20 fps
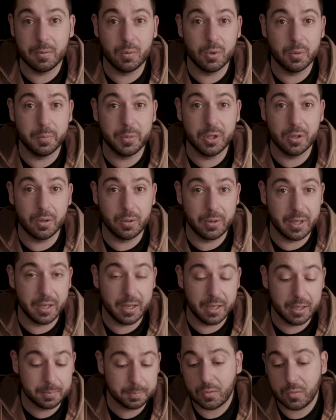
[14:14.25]
will be
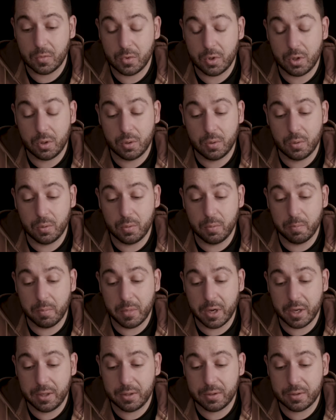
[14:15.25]
okay. You
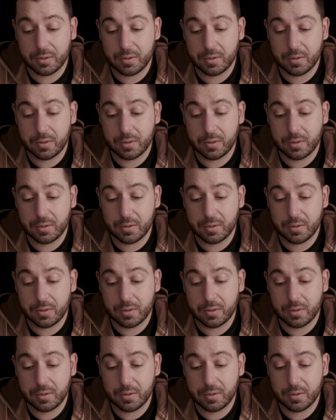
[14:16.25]
might